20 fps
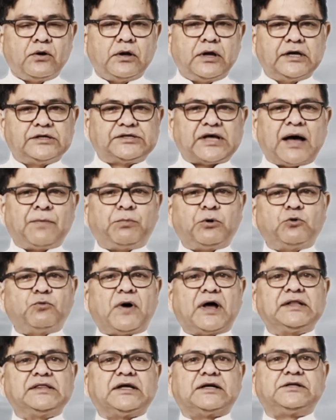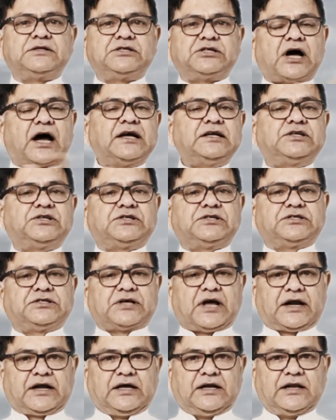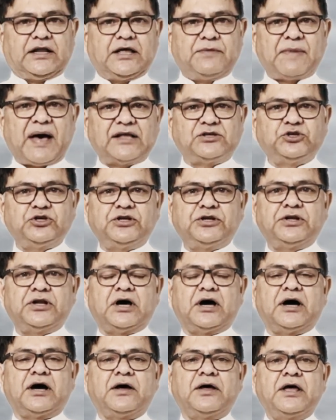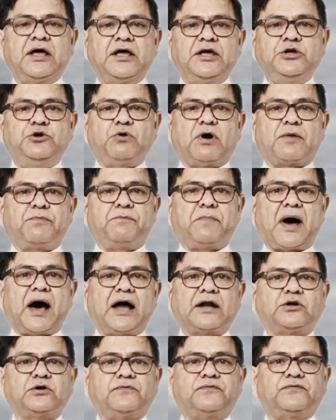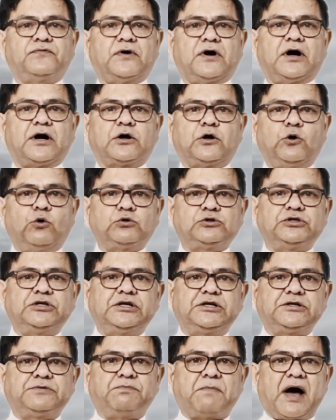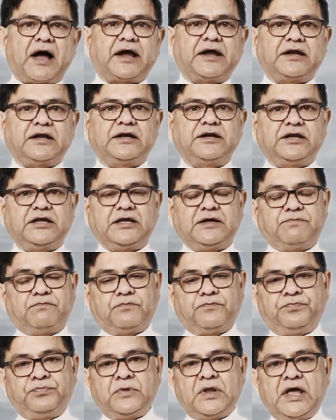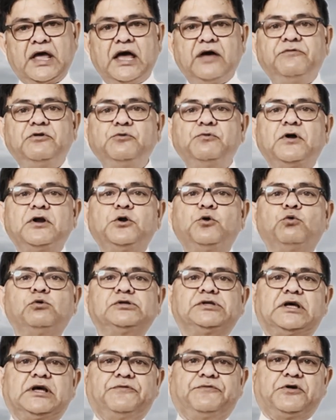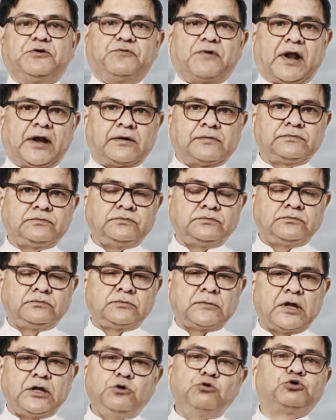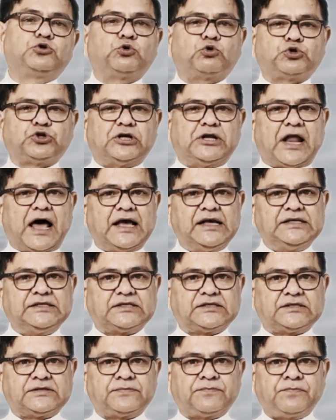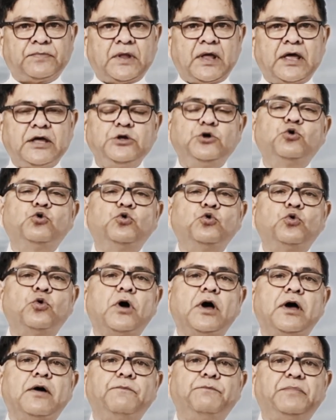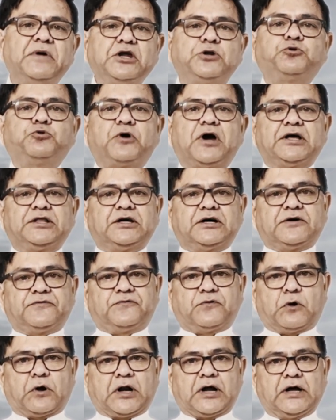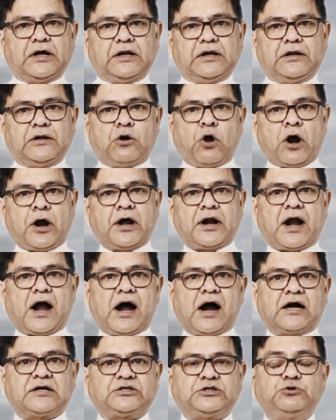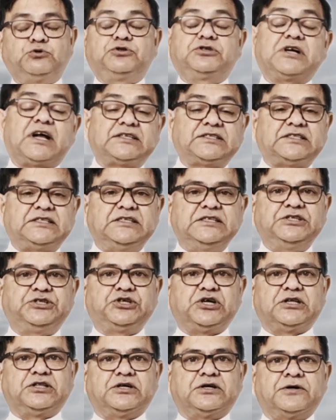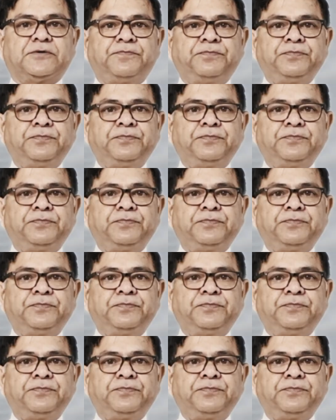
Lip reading: Example one, the tight circle. Imagine you are part of a close-knit marketing team. Everyone knows everyone. You socialize. You be together for longer hours. You trust each other.